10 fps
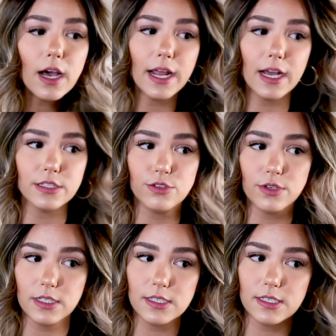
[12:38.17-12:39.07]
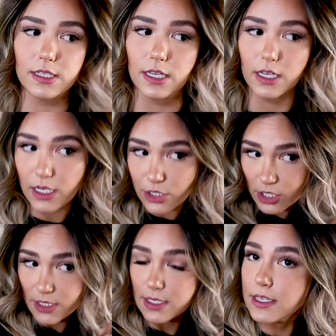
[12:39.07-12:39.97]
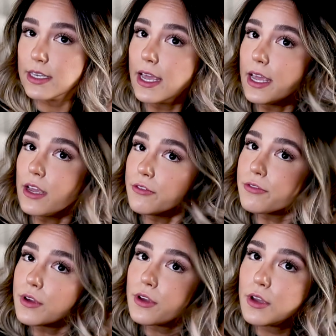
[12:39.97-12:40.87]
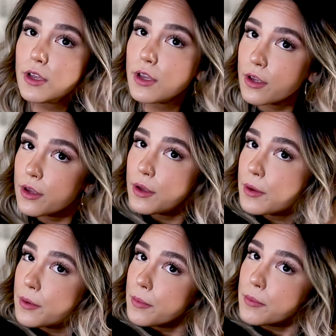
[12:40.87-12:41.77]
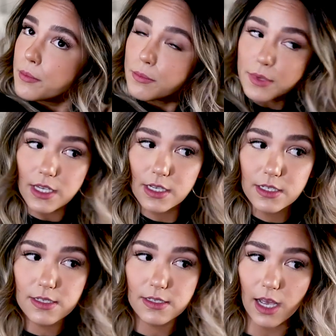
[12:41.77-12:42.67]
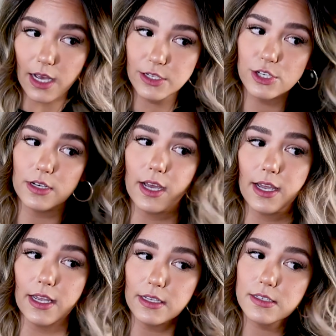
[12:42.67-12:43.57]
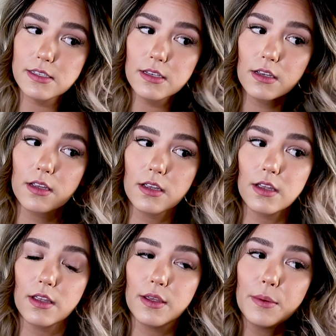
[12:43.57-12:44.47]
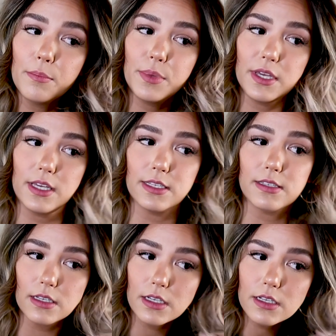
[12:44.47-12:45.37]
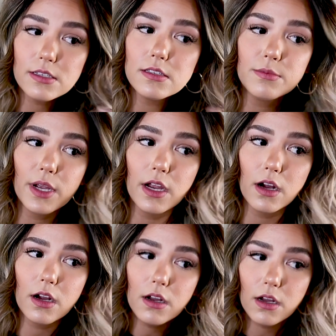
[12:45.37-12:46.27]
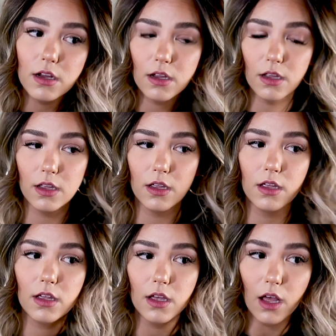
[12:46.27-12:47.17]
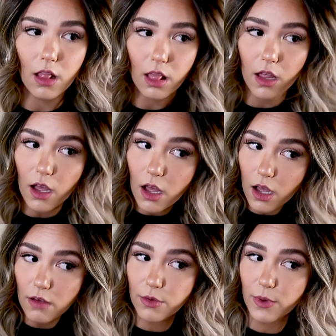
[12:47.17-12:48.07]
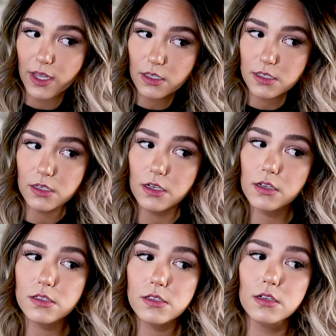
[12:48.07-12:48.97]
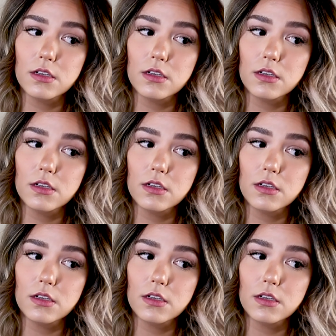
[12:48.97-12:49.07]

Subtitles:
And as you can see, it just gave me such nice pieciness to my hair. I love the way this looks.